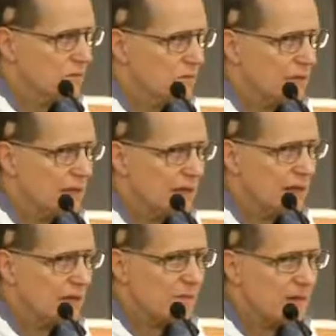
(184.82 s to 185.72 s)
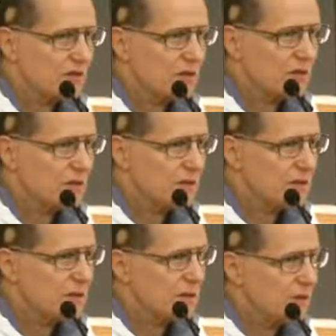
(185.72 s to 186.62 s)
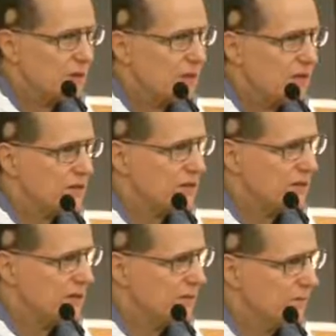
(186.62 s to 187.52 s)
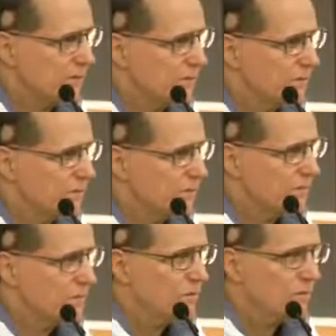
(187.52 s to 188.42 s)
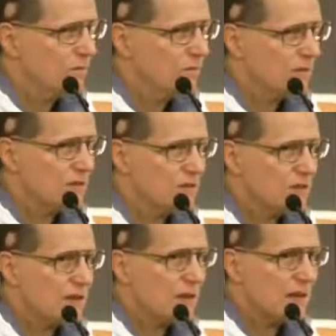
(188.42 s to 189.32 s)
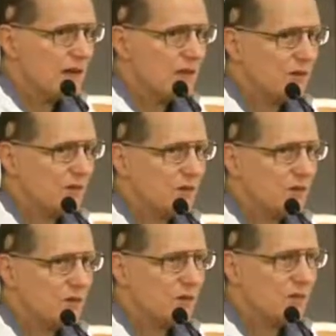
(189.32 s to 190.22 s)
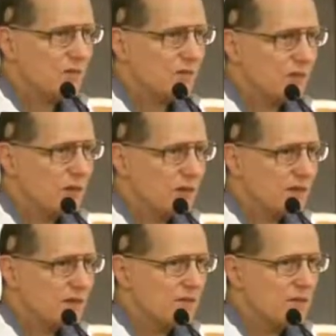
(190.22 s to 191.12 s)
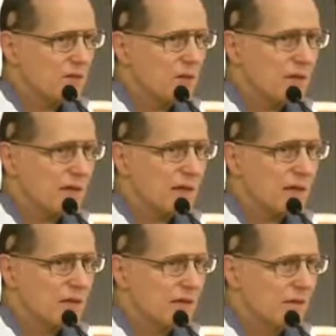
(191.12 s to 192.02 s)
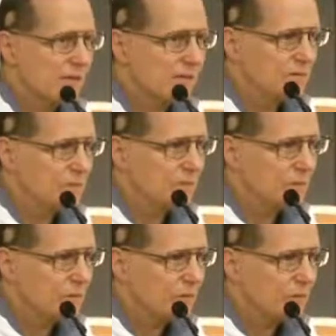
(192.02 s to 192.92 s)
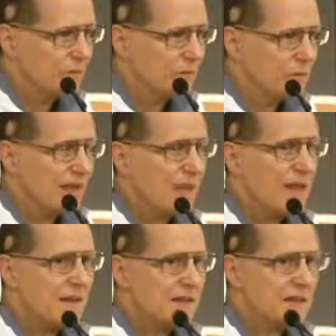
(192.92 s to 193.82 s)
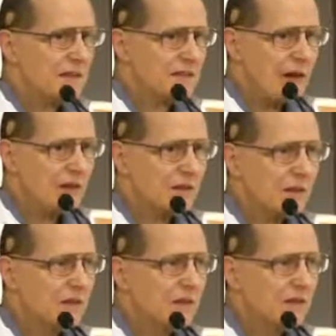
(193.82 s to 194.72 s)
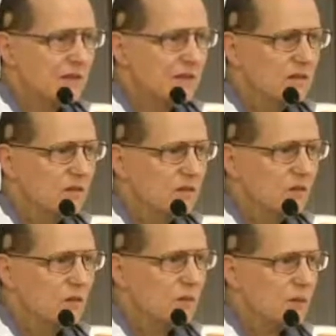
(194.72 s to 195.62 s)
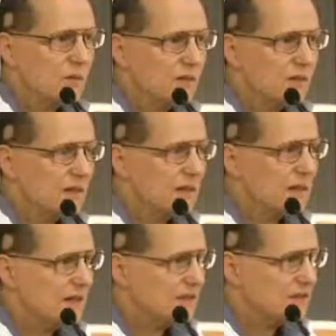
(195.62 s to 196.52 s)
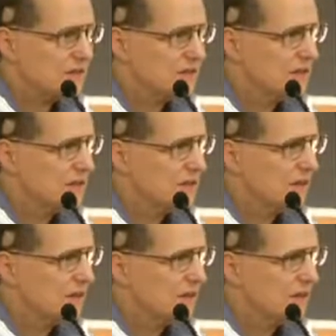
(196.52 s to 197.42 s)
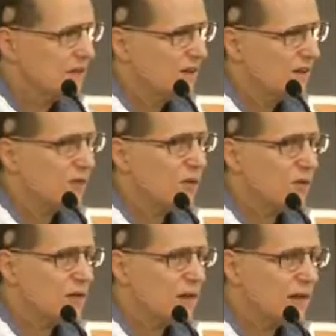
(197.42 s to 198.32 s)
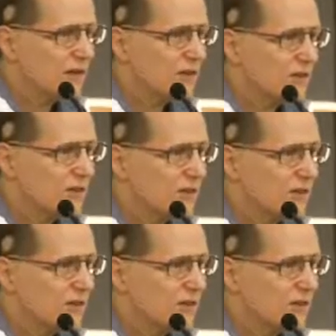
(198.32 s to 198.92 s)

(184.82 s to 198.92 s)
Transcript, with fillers: when the king had to make certain judgments, she would intercede. She was the advocate, as it were, before the individual and the king. And that's exactly where Blessed Lady is for us.